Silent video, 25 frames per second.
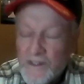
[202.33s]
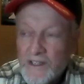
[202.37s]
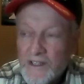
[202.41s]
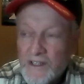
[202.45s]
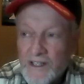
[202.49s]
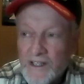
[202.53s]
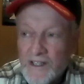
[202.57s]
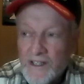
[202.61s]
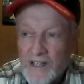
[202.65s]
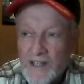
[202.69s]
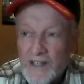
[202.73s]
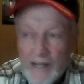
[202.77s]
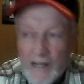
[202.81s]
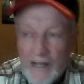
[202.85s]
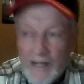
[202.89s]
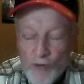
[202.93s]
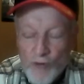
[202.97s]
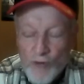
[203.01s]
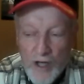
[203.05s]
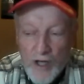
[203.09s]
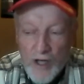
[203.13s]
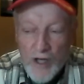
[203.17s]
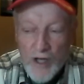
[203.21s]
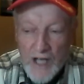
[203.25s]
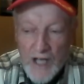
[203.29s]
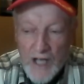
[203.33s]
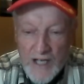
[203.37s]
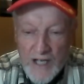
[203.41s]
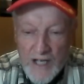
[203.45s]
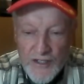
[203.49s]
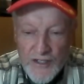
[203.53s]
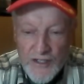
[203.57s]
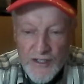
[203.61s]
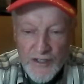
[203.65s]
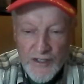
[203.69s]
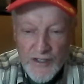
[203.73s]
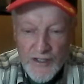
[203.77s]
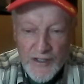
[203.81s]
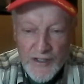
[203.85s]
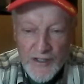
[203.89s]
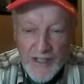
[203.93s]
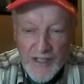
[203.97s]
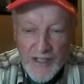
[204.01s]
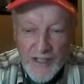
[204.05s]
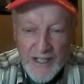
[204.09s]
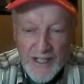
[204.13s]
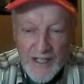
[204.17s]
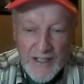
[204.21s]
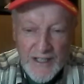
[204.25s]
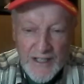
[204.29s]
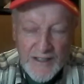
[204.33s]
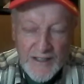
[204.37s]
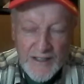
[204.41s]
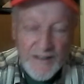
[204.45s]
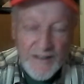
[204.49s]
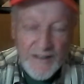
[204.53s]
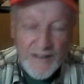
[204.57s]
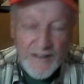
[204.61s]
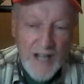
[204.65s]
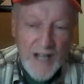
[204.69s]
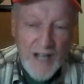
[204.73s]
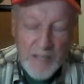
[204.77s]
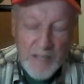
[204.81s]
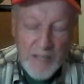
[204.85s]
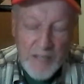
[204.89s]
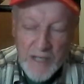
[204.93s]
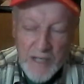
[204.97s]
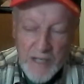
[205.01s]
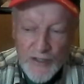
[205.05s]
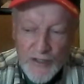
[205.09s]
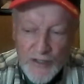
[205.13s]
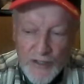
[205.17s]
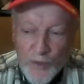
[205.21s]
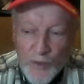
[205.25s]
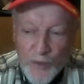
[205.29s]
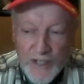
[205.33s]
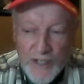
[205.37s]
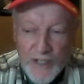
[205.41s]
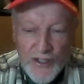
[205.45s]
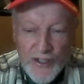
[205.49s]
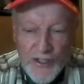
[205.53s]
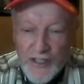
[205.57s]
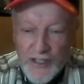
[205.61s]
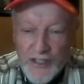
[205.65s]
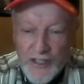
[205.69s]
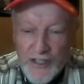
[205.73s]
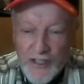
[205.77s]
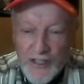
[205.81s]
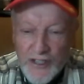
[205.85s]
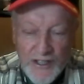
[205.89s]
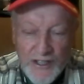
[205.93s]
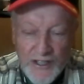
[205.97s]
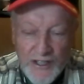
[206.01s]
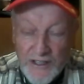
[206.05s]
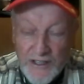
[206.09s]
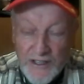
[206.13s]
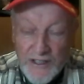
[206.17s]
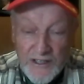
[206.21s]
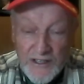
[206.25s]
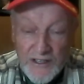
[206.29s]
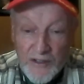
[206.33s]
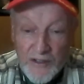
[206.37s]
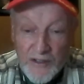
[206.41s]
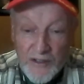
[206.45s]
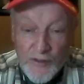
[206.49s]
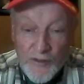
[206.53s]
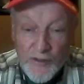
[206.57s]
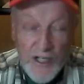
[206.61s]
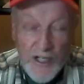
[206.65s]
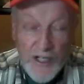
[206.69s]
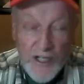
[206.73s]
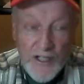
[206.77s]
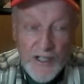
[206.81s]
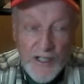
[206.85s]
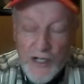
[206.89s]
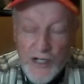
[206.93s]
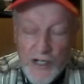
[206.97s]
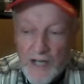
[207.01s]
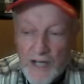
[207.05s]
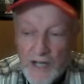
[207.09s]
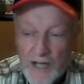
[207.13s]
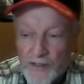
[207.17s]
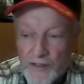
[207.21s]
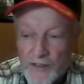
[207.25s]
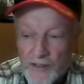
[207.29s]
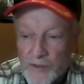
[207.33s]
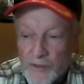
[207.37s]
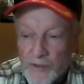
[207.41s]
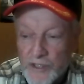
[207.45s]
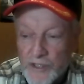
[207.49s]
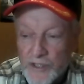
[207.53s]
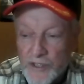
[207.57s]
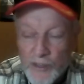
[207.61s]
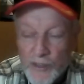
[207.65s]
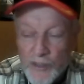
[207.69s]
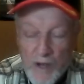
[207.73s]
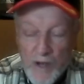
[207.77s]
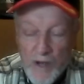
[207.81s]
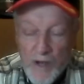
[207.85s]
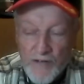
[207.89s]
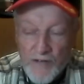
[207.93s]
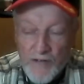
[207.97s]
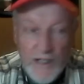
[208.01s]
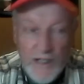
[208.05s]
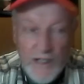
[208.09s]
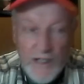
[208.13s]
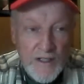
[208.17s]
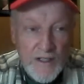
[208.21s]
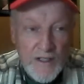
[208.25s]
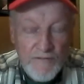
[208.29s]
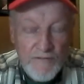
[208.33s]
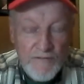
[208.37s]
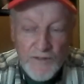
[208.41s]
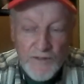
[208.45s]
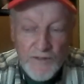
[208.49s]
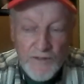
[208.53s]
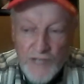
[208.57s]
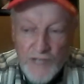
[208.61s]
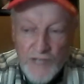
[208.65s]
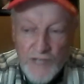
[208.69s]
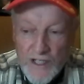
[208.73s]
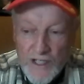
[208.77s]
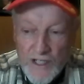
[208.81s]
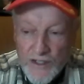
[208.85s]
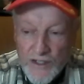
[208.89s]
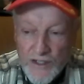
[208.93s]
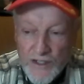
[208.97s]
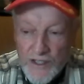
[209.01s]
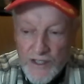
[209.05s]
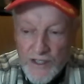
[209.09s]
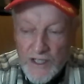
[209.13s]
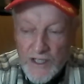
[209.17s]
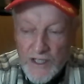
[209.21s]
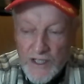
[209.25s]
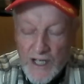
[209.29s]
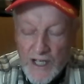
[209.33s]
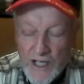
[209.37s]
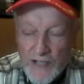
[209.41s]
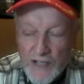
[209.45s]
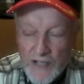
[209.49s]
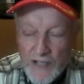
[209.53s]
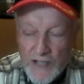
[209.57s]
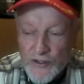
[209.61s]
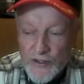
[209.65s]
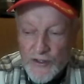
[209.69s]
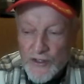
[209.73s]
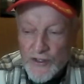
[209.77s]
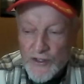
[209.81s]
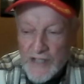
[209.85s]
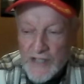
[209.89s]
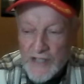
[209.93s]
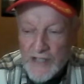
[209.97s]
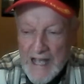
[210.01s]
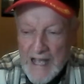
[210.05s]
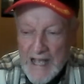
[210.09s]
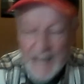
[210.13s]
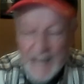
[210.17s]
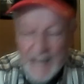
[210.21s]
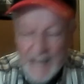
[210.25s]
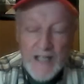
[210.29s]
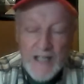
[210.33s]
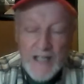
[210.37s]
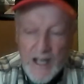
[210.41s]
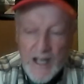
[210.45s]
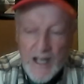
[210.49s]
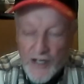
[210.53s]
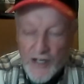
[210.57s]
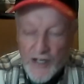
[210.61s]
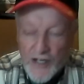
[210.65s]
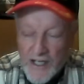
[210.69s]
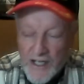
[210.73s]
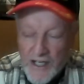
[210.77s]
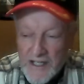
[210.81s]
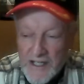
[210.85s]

uh, I had trot lines at the lake nine miles west of here. And so every day you're out there, which is why I've had 15 skin cancers and counting.